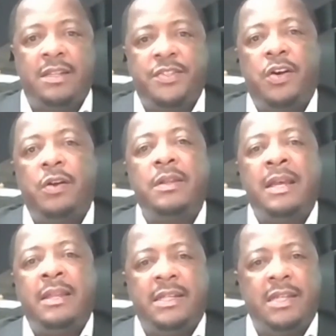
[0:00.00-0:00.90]
So
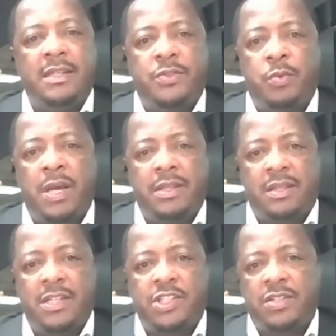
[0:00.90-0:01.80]
the deal is worth uh,
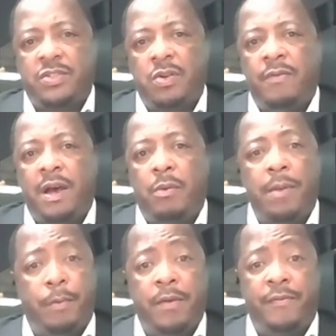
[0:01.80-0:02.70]
just over
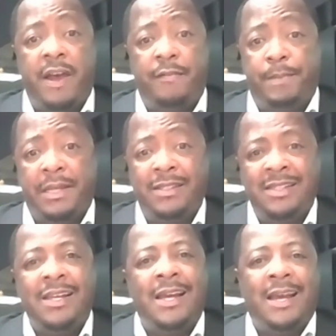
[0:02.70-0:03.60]
1.5 billion.
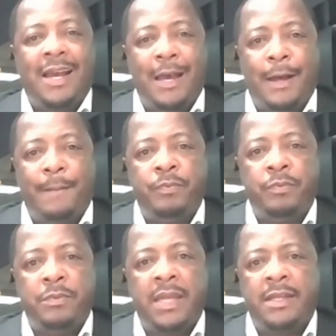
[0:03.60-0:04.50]

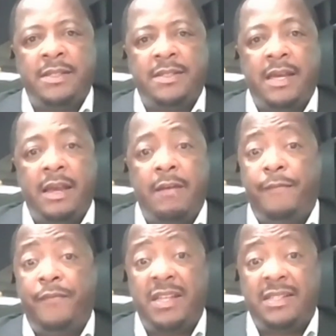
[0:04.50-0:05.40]
Um, it is a
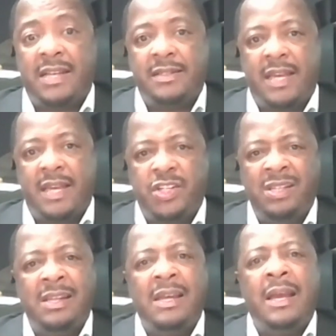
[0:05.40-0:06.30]
fair
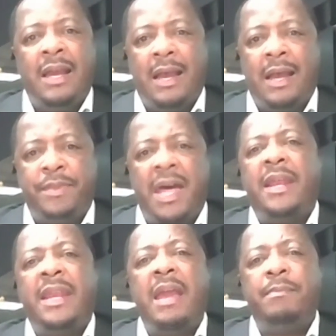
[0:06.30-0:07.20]
transaction um, that
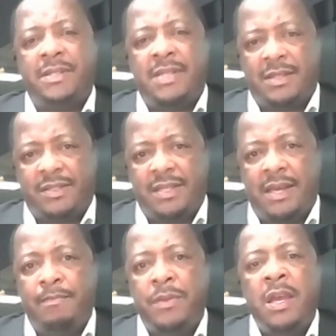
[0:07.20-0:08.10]
enables us
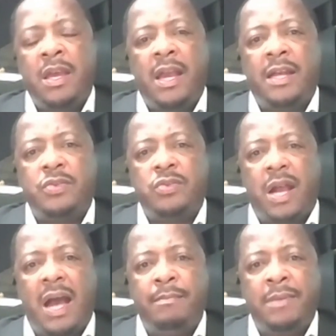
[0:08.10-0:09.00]
um, uh, to
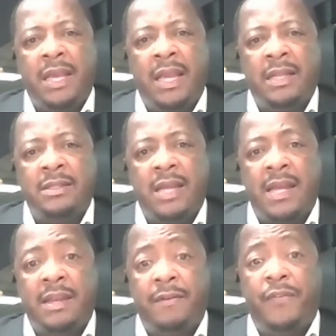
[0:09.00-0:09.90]
come in at
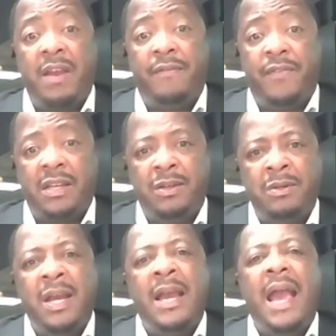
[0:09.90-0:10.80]
a fair value
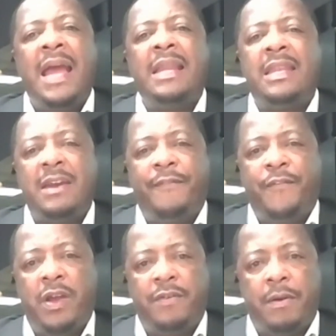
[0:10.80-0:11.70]
and
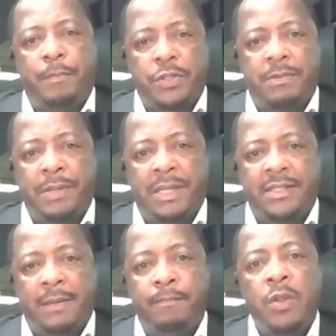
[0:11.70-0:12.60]
therefore have a
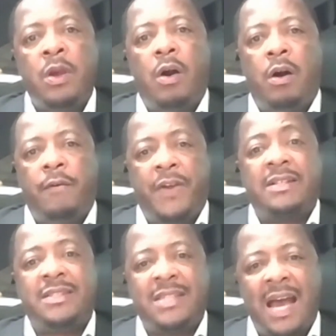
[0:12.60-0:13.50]
possibility of
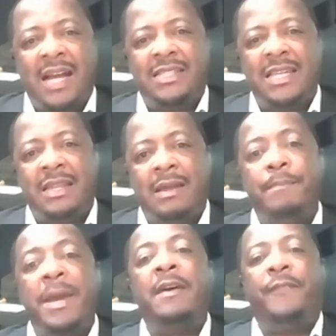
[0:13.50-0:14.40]
extracting the
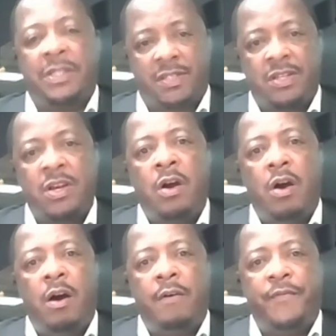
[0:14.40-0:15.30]
benefits
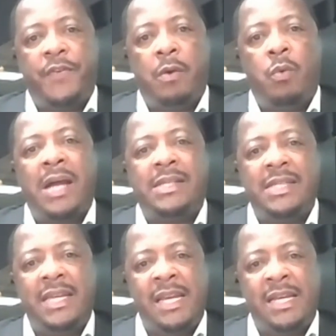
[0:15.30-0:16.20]
of uh, what
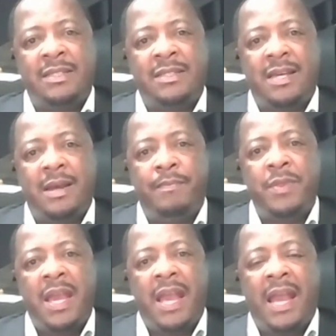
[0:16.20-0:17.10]
is
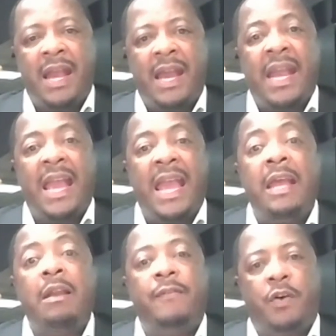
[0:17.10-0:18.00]
a
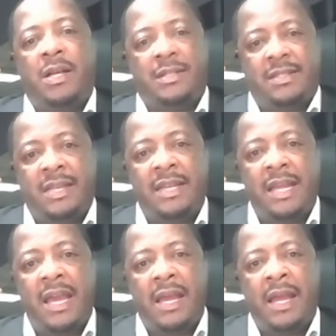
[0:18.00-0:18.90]
rail for us, an,
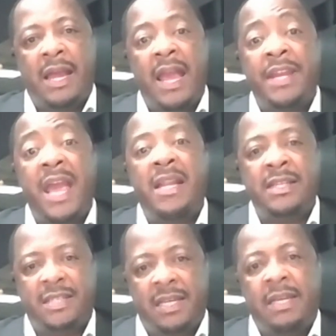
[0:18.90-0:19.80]
an
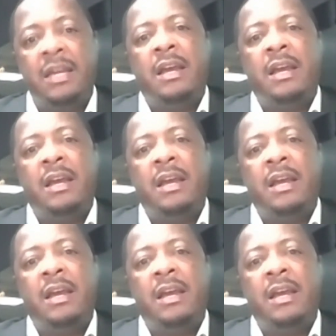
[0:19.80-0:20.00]
entry